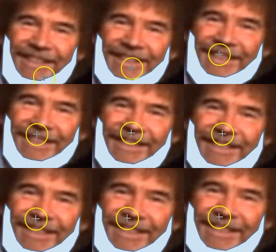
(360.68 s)
That looks
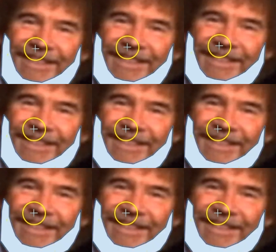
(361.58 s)
so funny.